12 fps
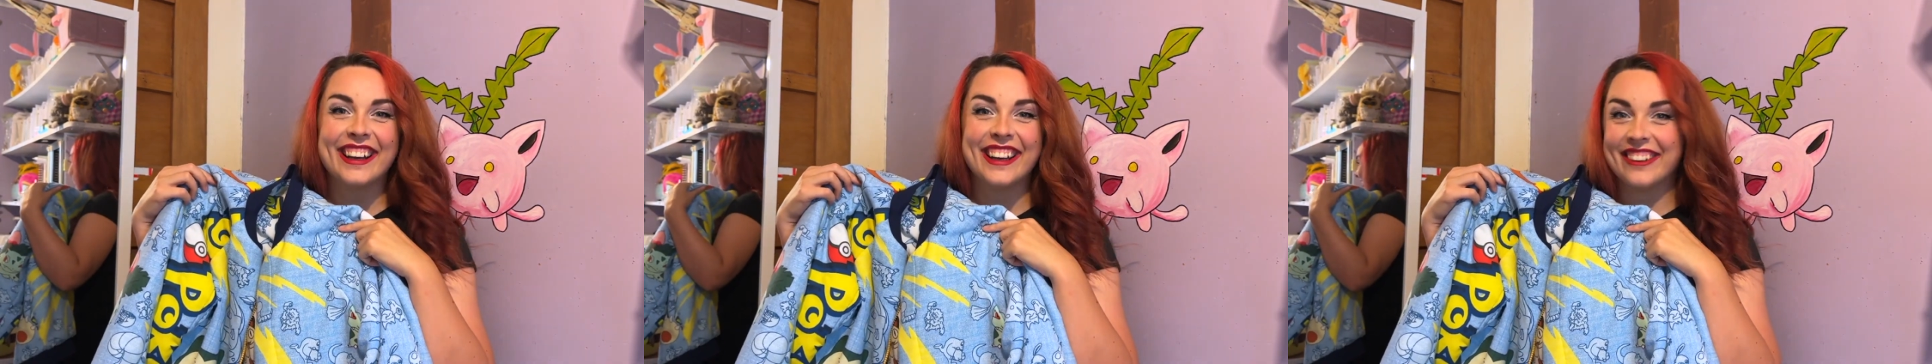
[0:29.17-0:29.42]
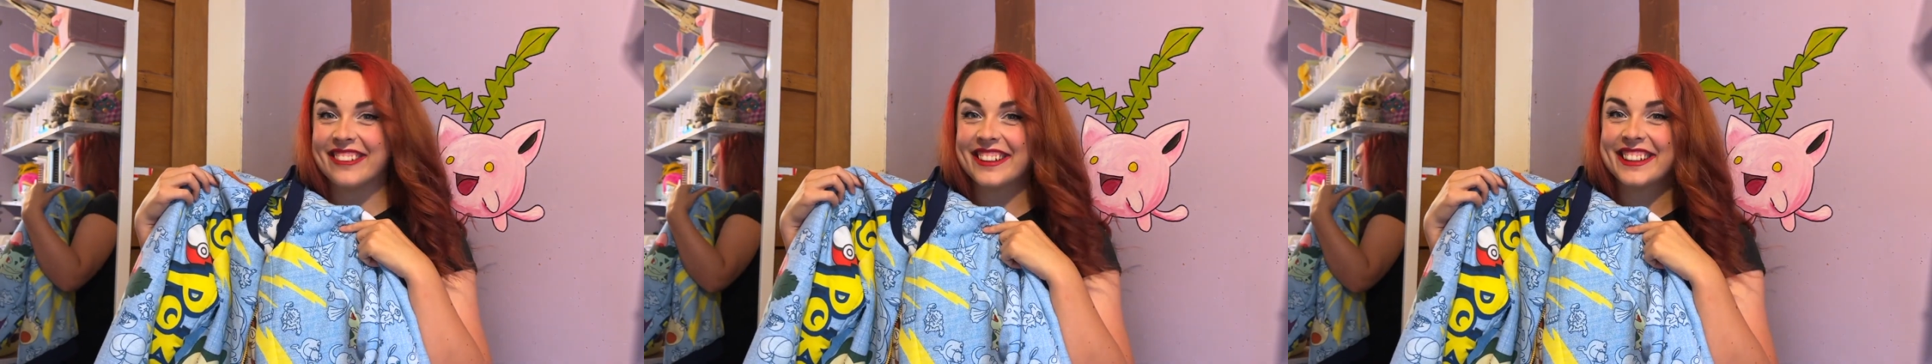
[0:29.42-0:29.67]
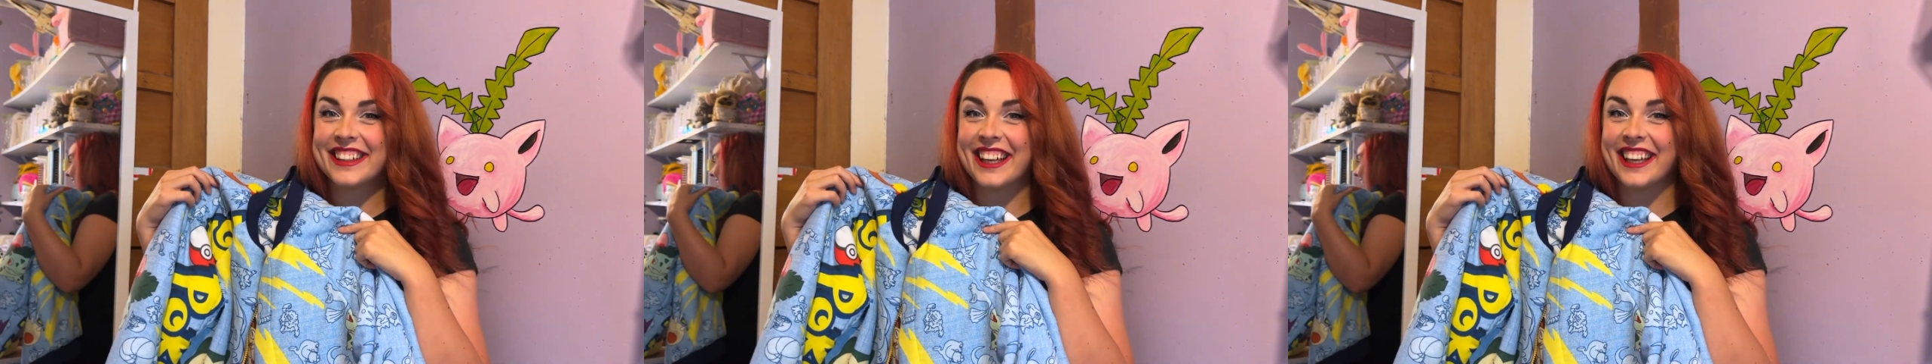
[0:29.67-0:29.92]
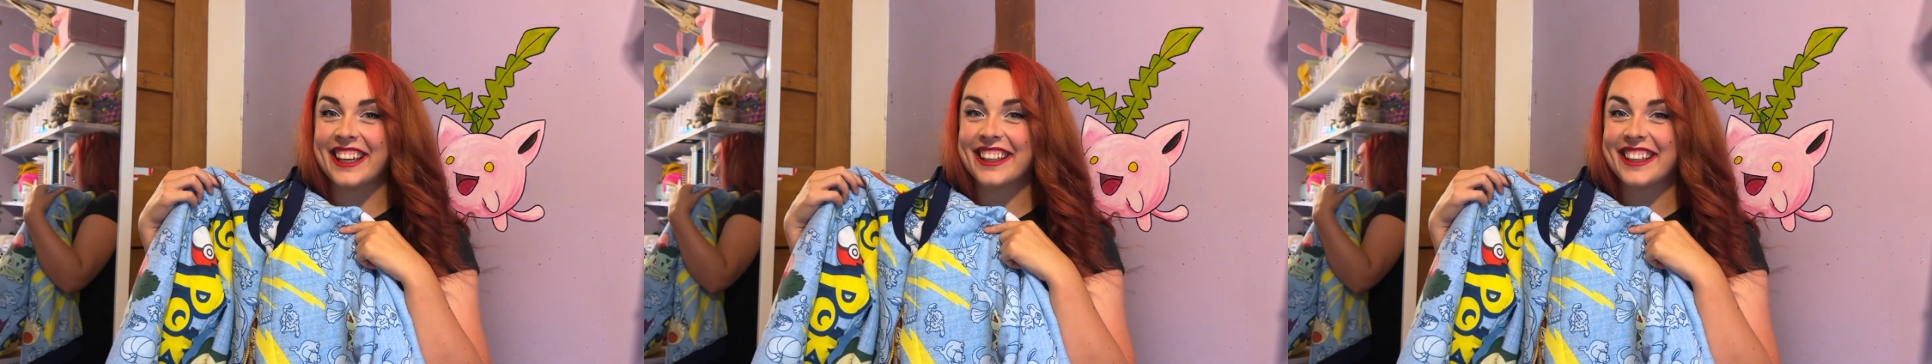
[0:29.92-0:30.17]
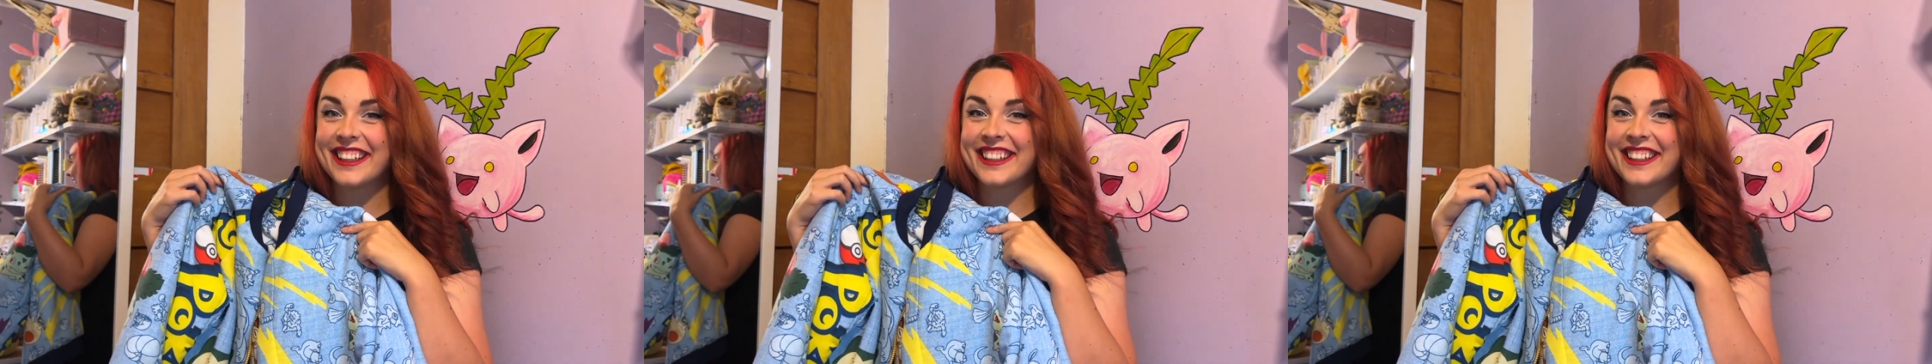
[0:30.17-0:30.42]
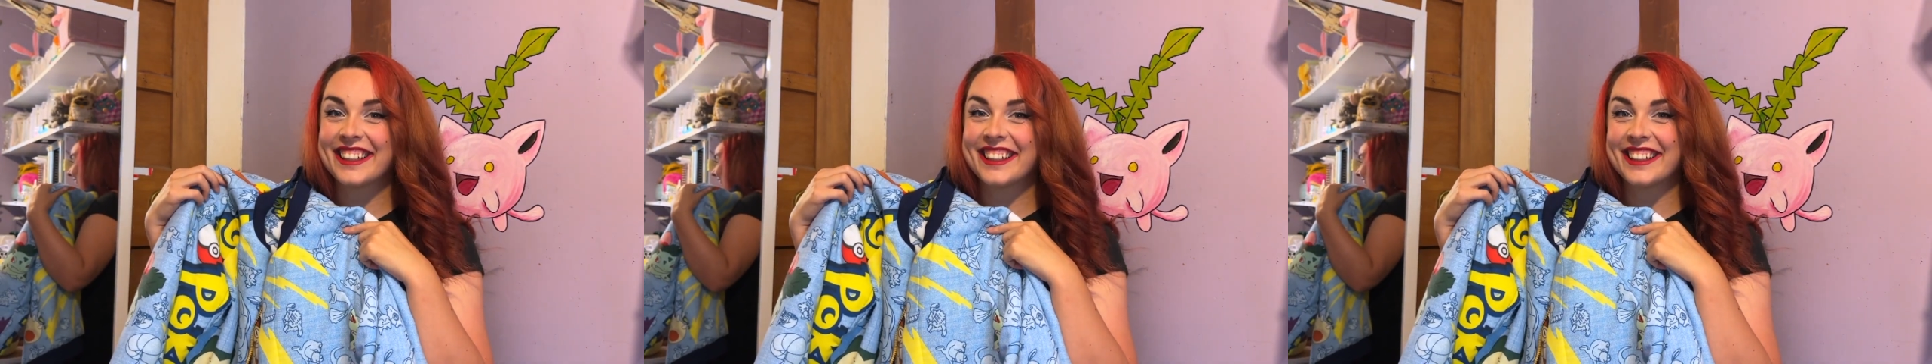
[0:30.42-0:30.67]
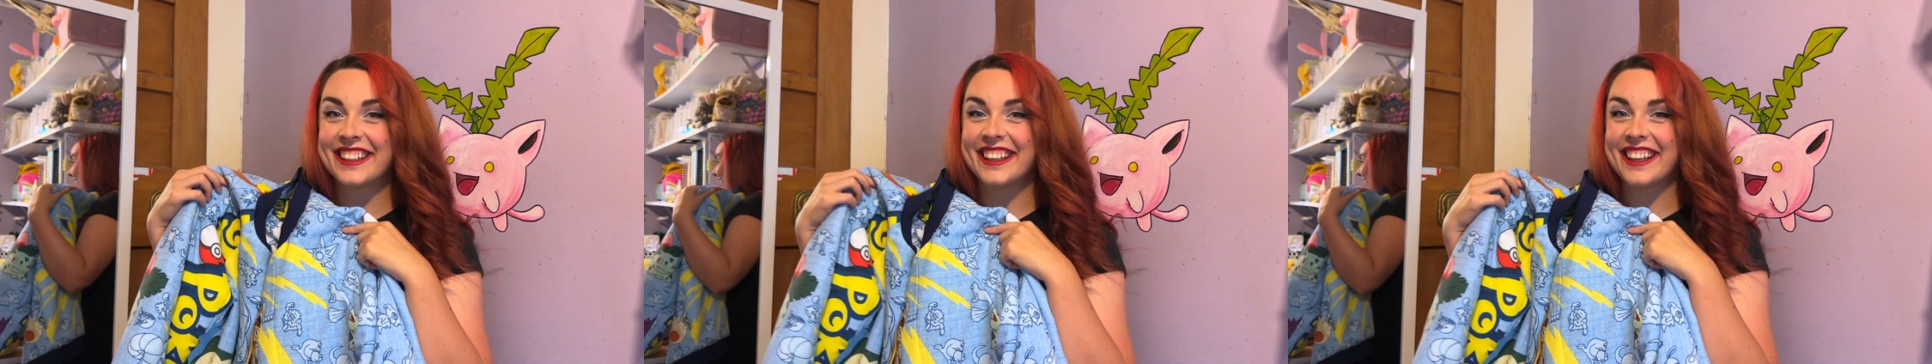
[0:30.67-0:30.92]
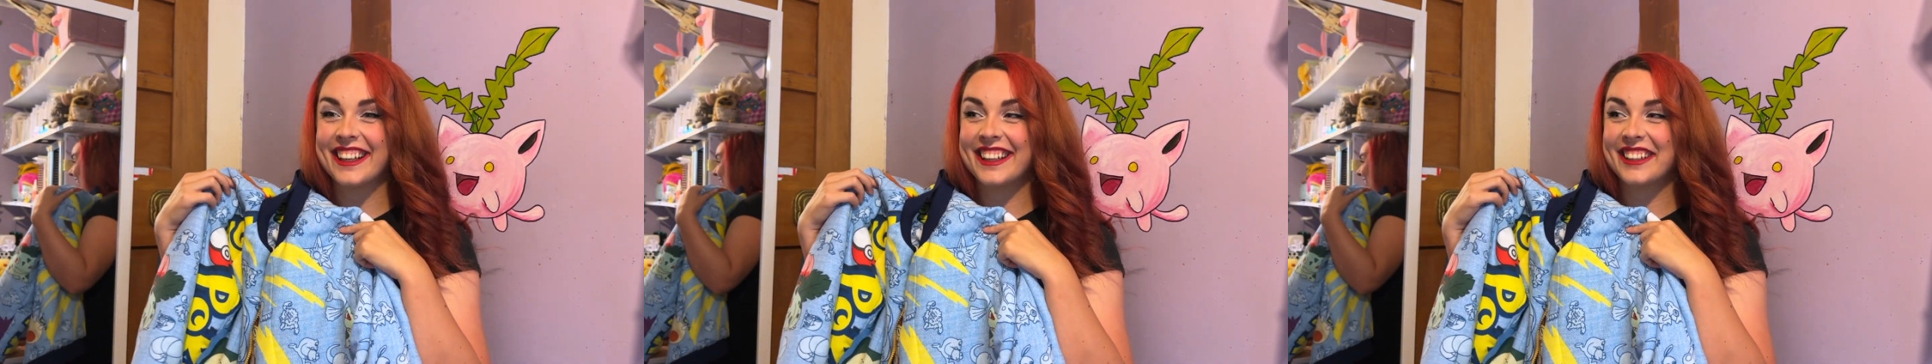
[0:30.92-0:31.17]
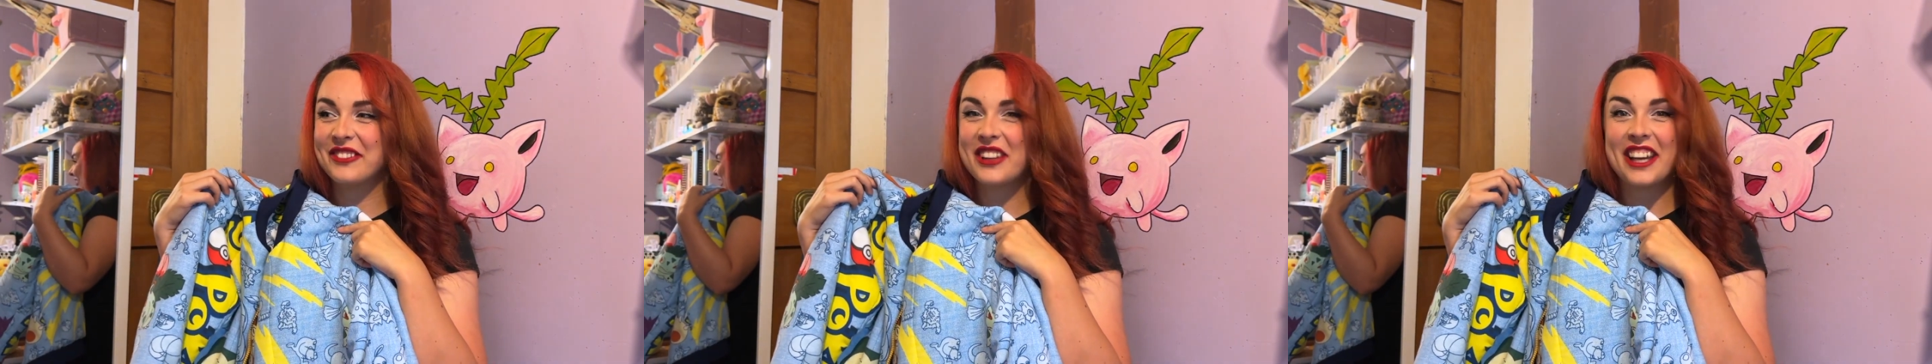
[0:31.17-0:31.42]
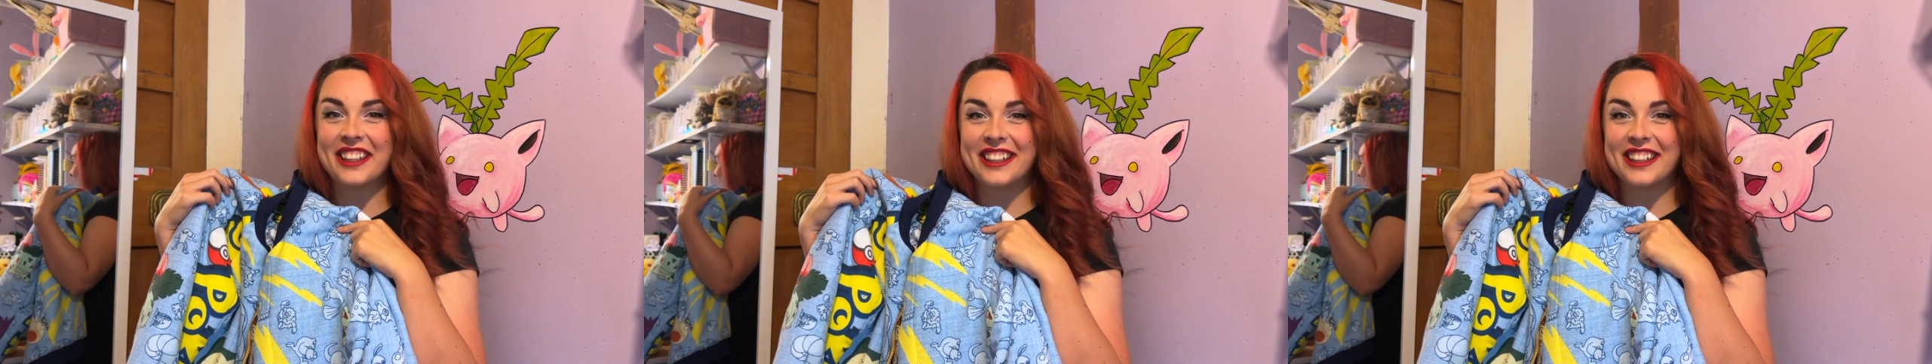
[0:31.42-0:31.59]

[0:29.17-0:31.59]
Here it is here, and without